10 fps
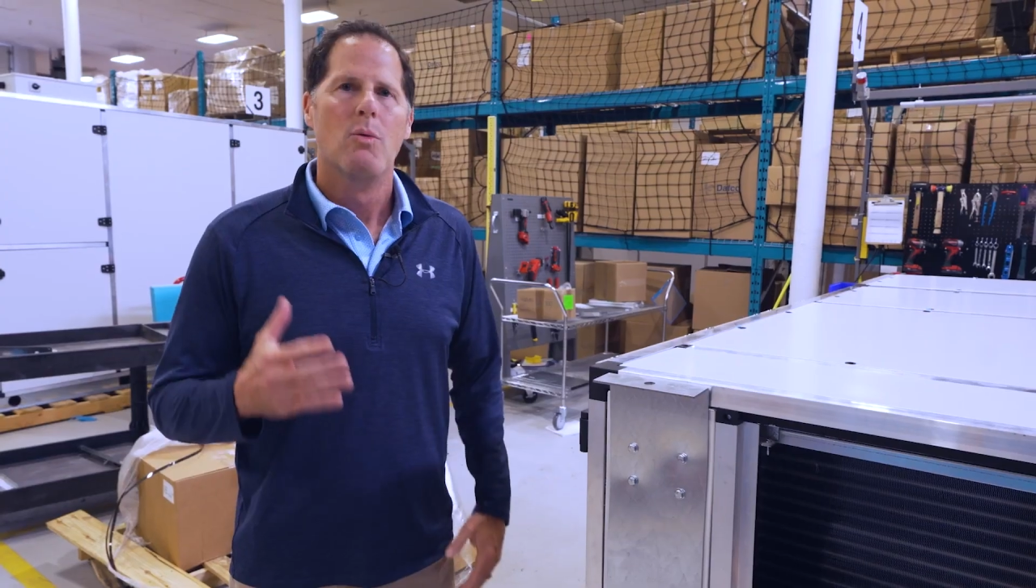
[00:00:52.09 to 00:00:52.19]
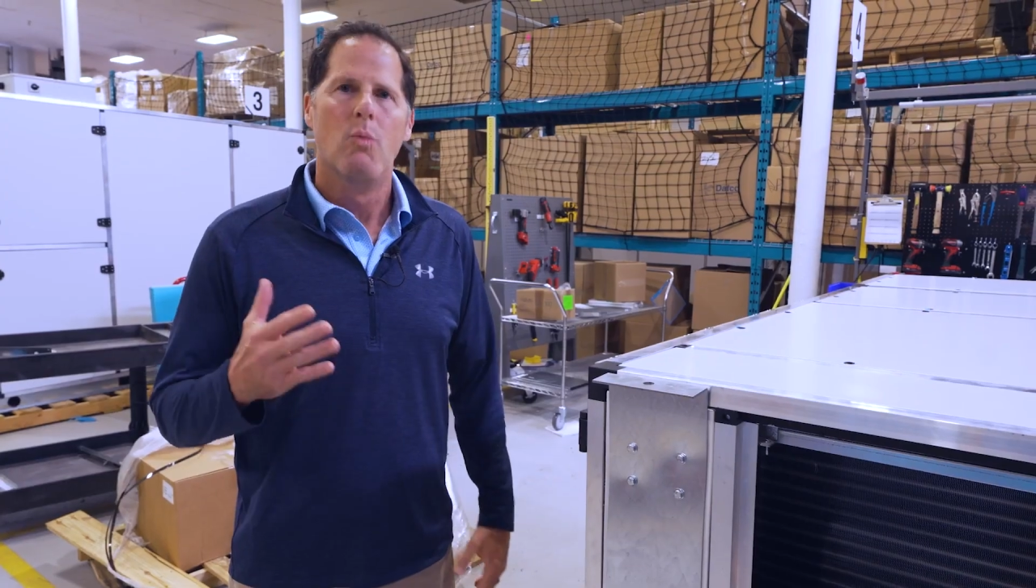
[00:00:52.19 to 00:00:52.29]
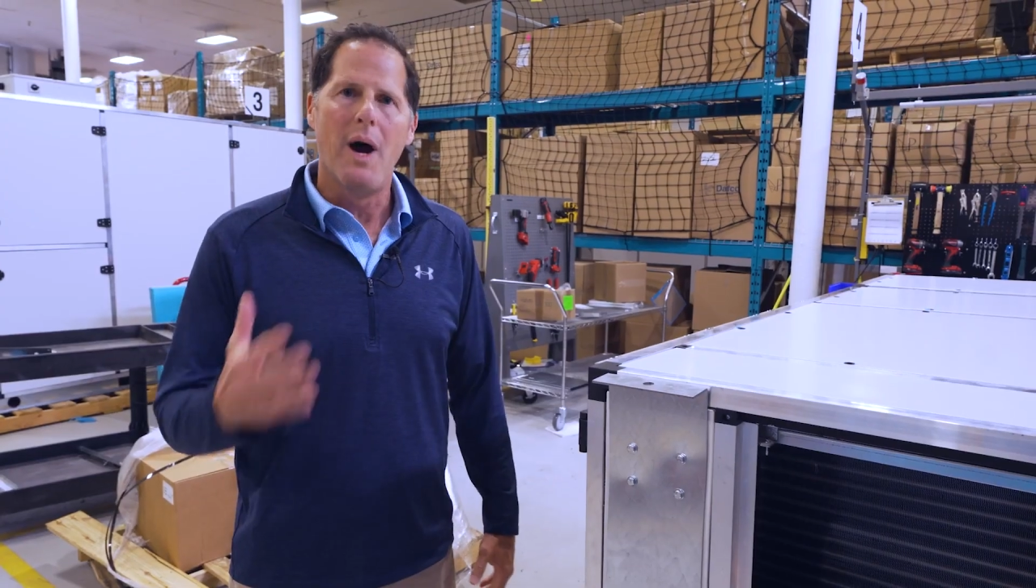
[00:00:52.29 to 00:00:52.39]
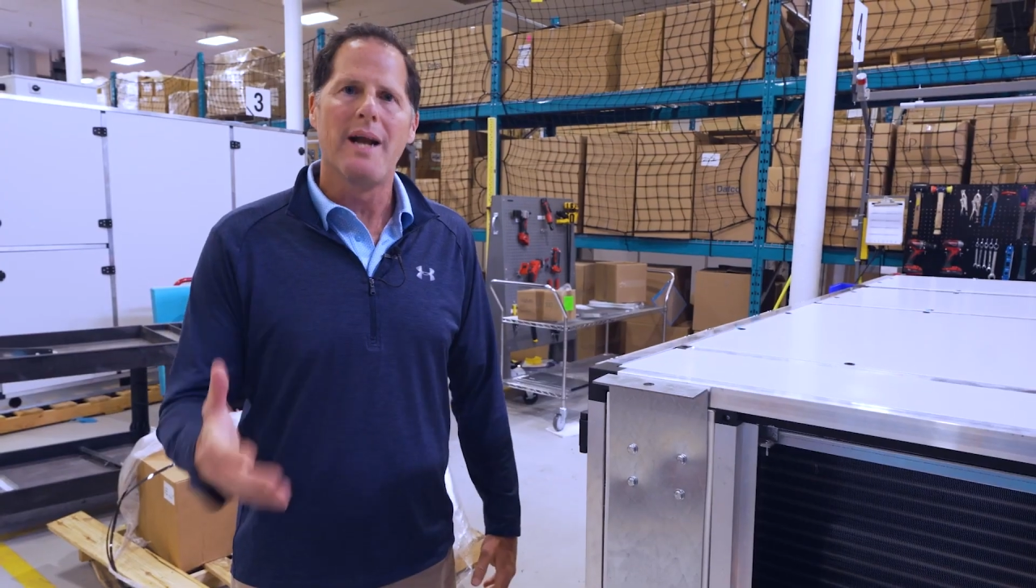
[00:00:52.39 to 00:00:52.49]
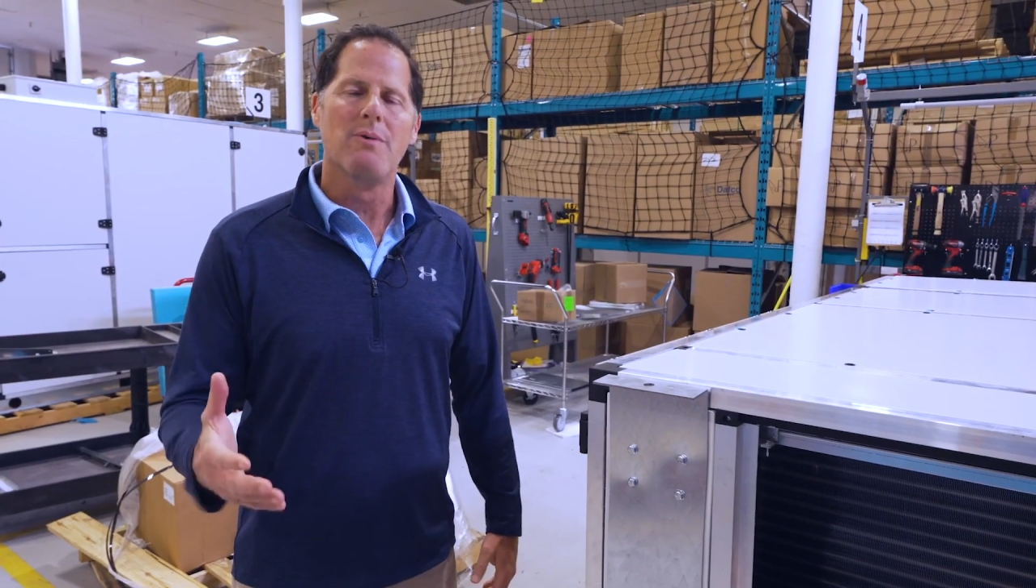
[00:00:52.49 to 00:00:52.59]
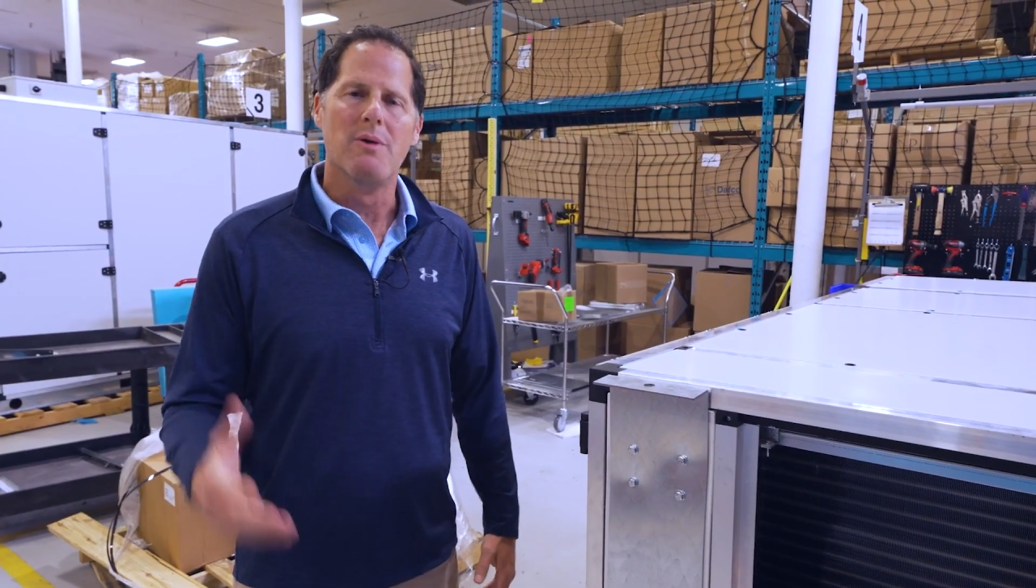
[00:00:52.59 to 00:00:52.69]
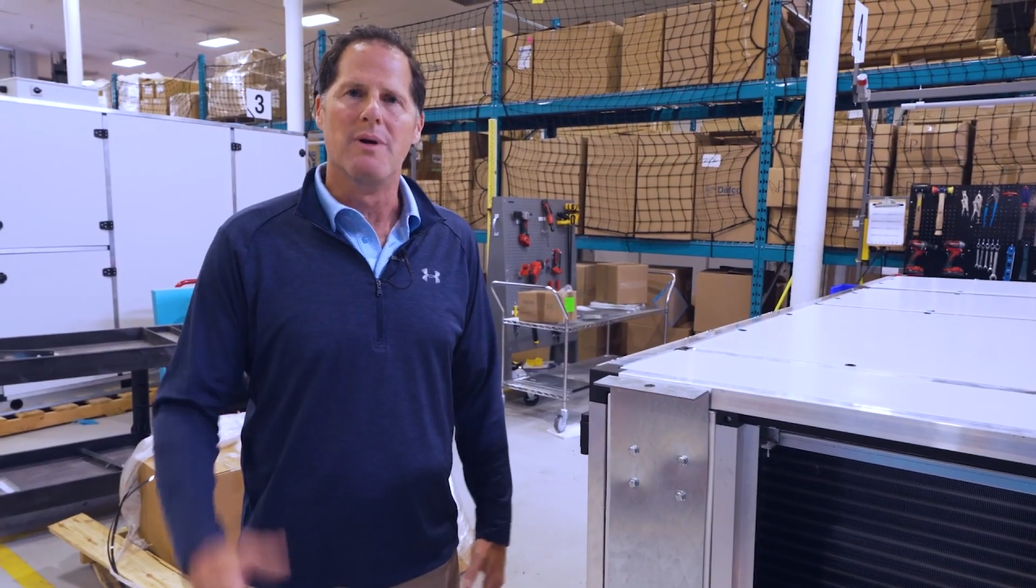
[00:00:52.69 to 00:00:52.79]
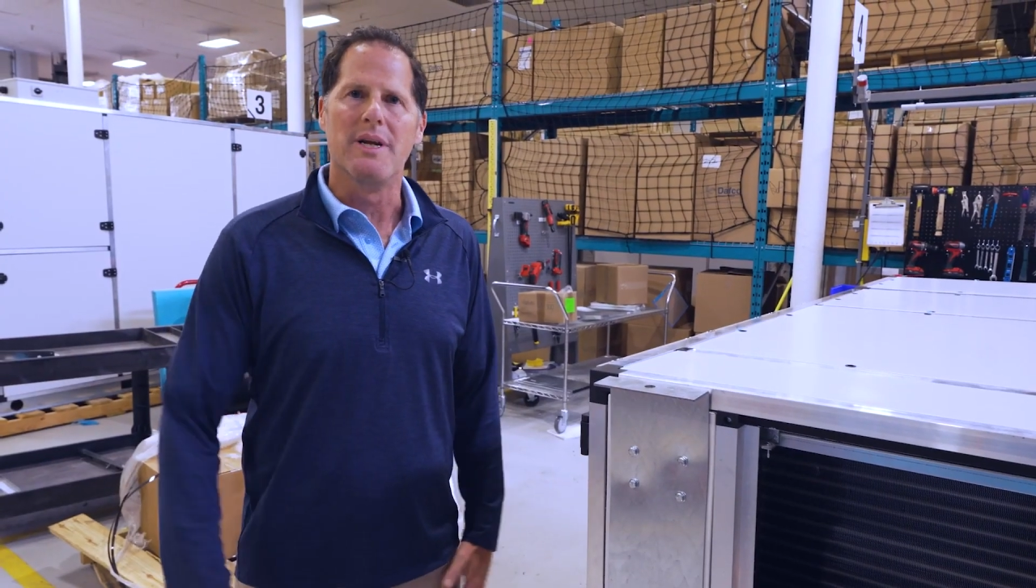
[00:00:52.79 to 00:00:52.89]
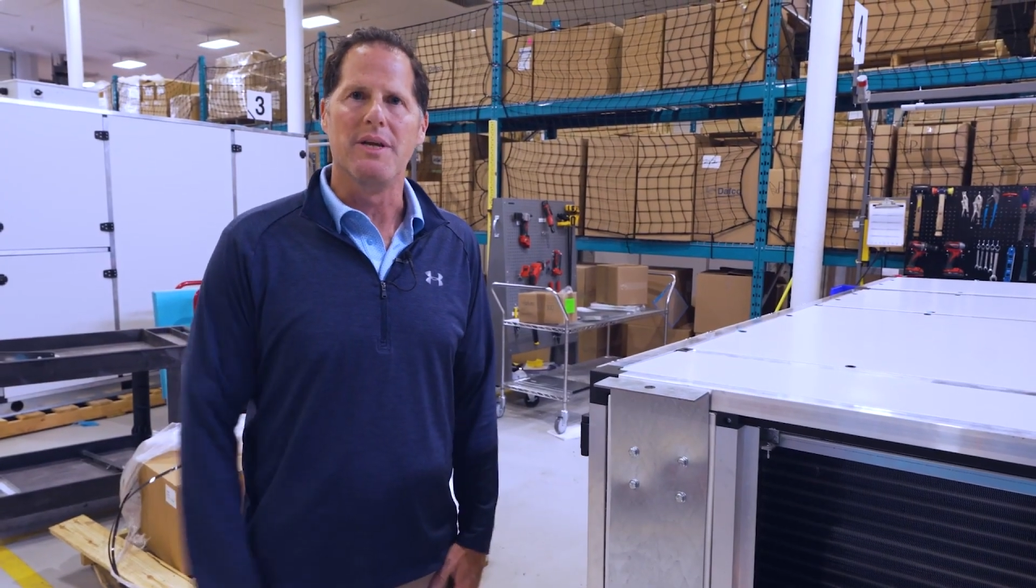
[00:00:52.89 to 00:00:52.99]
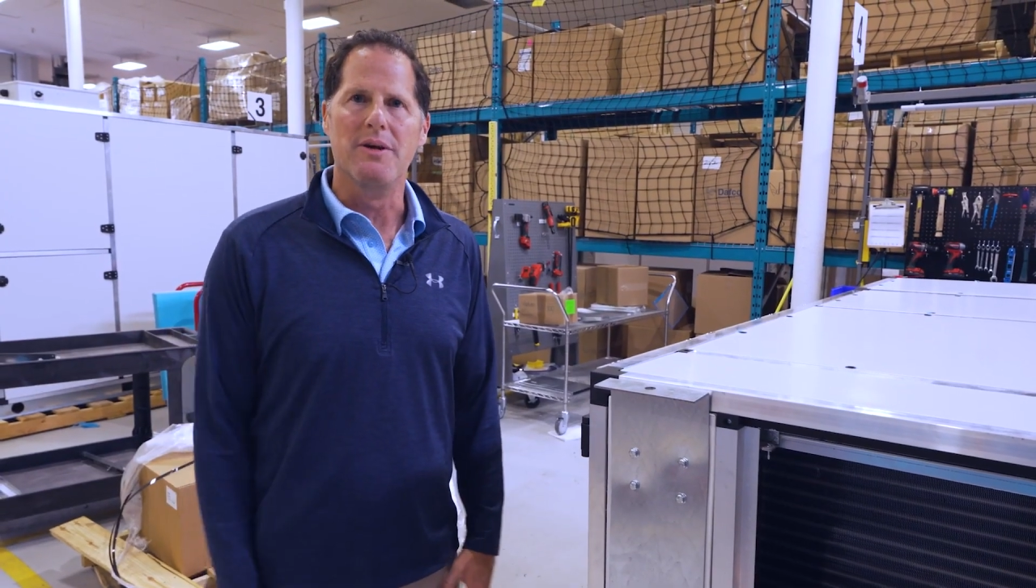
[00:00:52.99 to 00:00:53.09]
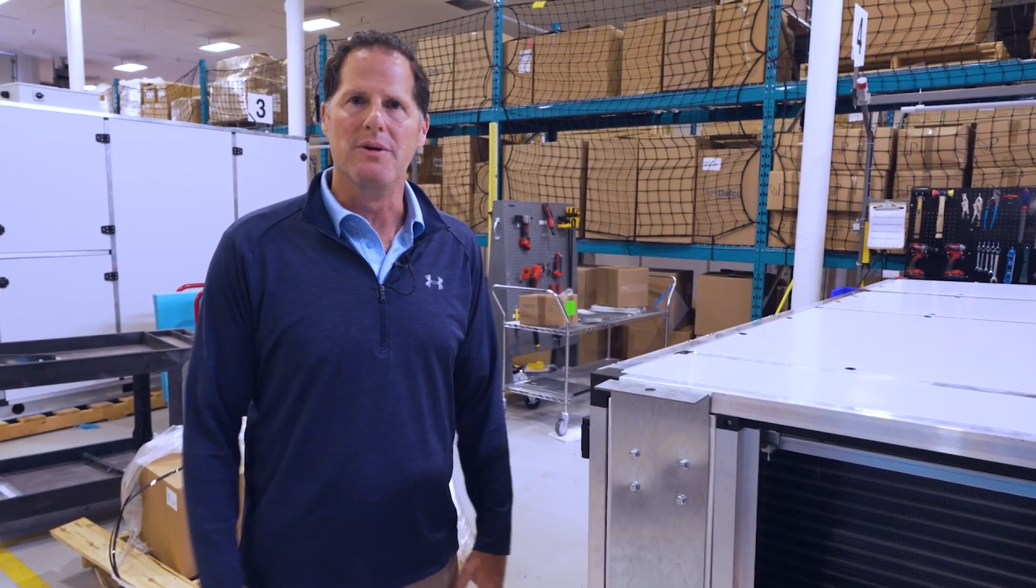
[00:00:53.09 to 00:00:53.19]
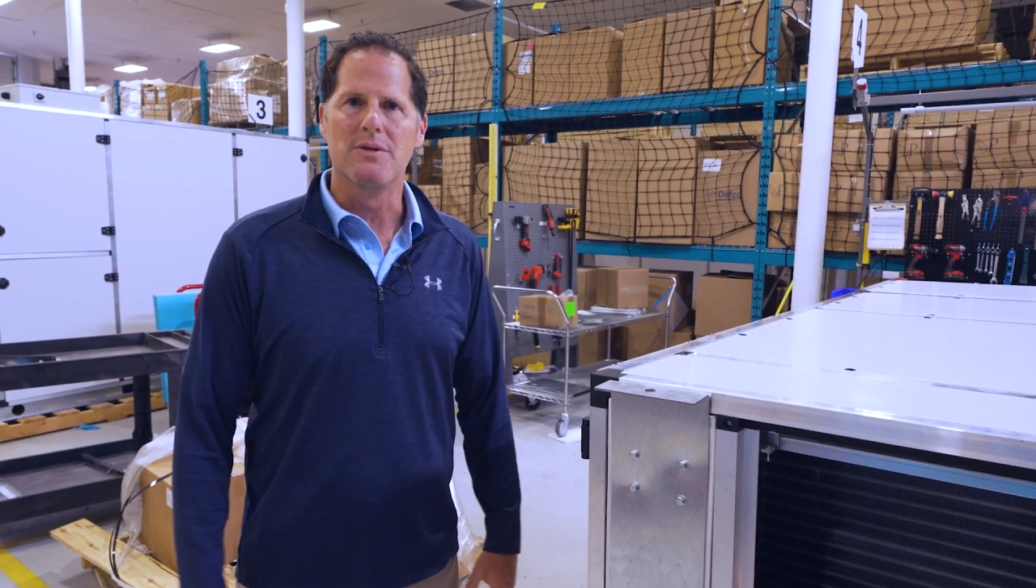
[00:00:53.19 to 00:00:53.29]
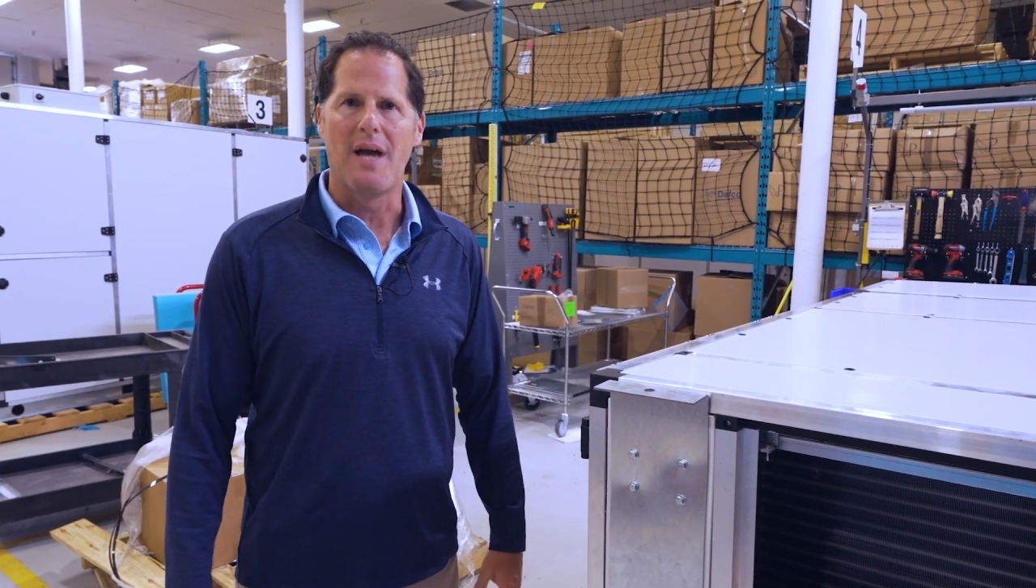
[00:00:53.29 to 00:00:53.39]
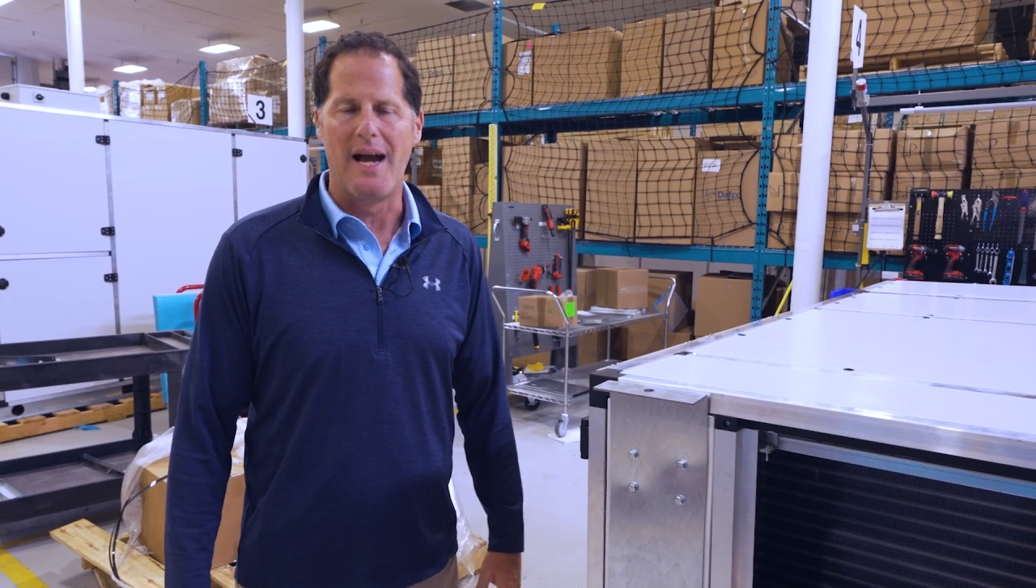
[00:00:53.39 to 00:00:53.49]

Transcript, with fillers: Why do we want to use